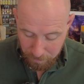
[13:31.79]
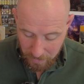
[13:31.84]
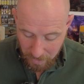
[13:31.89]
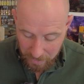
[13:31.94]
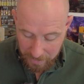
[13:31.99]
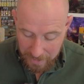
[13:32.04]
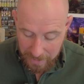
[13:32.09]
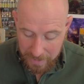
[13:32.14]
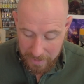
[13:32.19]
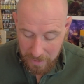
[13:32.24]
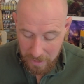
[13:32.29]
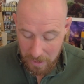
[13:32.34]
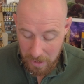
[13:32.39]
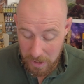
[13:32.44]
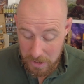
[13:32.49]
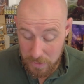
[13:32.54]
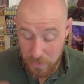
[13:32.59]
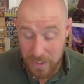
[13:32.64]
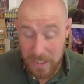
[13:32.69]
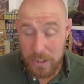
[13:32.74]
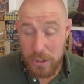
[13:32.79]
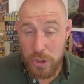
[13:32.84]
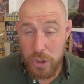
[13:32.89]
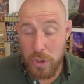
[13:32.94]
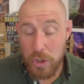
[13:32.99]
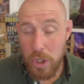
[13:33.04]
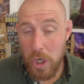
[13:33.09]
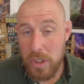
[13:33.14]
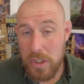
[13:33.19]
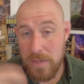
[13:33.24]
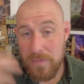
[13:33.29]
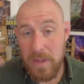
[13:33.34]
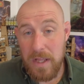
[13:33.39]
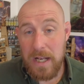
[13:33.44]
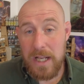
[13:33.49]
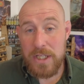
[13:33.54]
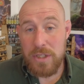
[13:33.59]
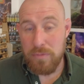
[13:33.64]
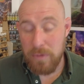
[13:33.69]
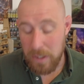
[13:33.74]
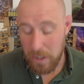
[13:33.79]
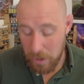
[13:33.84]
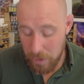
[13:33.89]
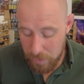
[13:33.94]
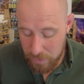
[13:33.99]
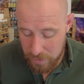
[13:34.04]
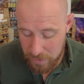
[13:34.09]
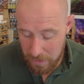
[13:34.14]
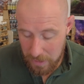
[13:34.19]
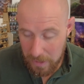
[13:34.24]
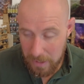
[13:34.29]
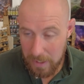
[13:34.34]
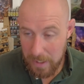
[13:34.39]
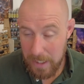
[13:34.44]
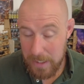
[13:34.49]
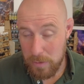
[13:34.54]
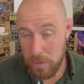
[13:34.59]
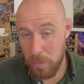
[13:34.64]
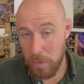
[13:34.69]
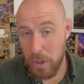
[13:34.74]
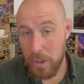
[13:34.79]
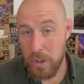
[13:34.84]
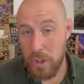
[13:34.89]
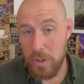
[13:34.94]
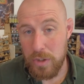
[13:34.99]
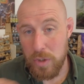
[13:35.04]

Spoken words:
Okay, so again, 2 coats of the Glittering Loot is what we're going to do.